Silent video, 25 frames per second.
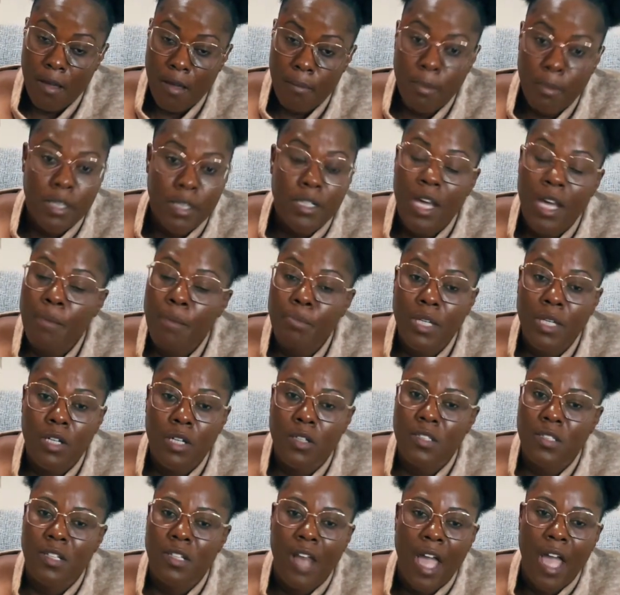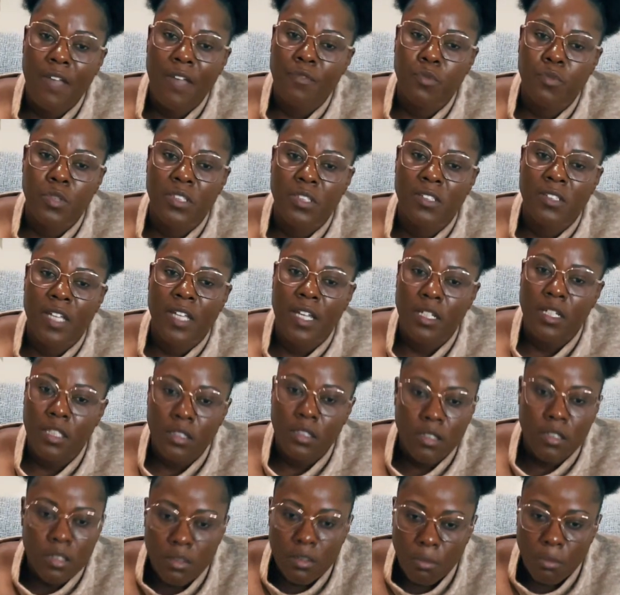but not because life was
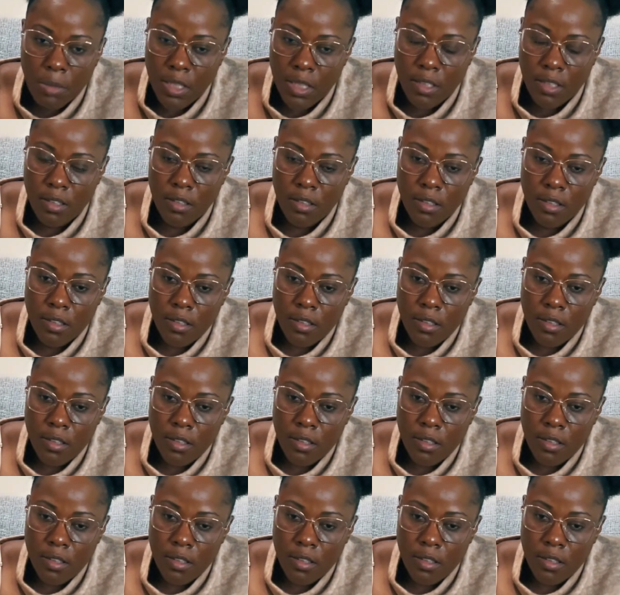handed to me